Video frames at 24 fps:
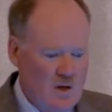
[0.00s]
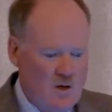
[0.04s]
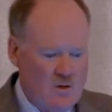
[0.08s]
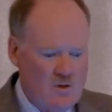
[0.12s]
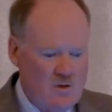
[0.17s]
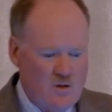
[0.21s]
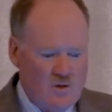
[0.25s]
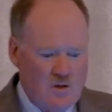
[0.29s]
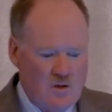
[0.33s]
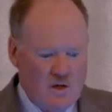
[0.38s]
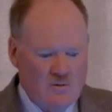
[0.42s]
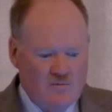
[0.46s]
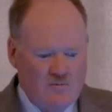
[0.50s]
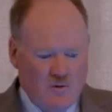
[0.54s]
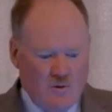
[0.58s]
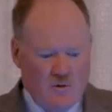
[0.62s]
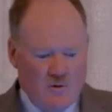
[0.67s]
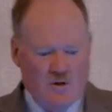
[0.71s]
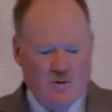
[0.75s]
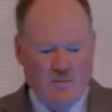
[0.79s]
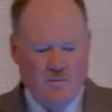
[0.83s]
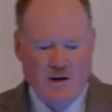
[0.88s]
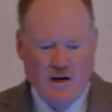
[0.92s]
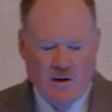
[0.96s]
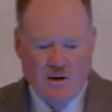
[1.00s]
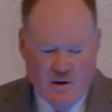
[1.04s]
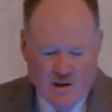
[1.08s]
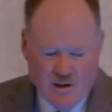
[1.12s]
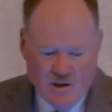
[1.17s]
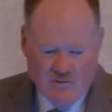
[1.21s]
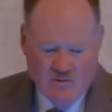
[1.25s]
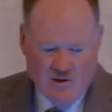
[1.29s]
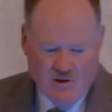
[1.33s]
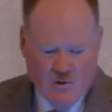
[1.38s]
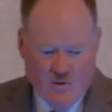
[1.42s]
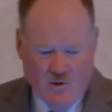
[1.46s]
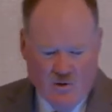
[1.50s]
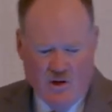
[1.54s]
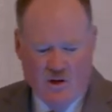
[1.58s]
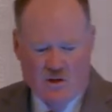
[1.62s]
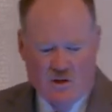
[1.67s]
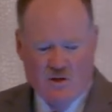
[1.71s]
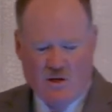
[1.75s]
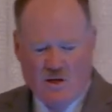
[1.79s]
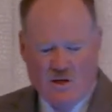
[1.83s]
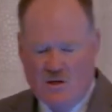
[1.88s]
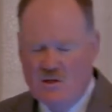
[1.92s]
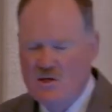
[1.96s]
So the influence of bioactive
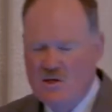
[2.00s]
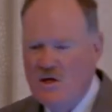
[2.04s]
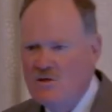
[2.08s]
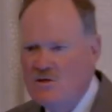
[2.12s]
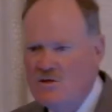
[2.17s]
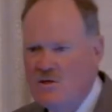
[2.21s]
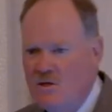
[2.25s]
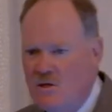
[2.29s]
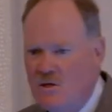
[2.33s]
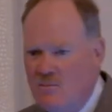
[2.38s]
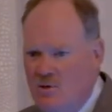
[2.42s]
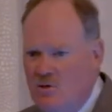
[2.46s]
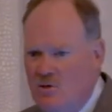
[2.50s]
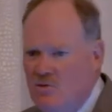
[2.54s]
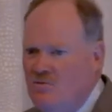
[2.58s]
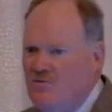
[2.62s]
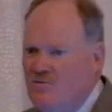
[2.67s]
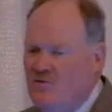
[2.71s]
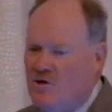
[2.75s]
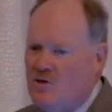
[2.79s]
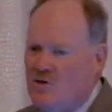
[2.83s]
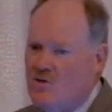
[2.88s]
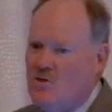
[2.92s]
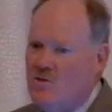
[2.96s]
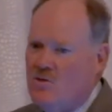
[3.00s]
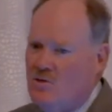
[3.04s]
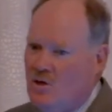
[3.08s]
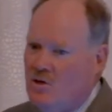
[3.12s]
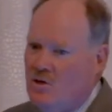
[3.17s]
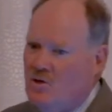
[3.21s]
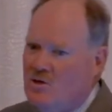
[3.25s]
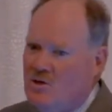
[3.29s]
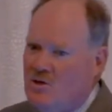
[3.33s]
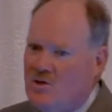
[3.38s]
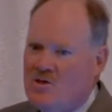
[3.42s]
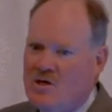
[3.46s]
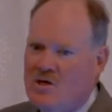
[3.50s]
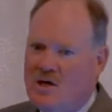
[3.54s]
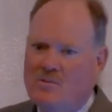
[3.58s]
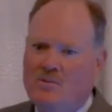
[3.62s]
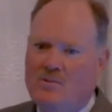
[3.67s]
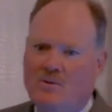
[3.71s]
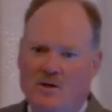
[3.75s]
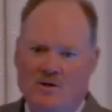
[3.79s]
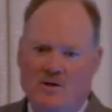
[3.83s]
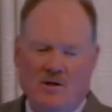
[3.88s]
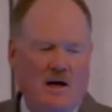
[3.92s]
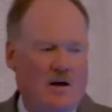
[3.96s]
ingredients on intestinal immune function are a good
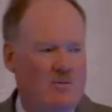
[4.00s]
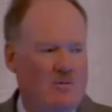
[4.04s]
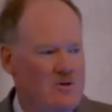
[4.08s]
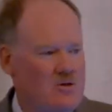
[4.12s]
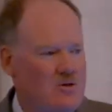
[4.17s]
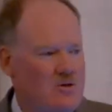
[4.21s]
example, and now we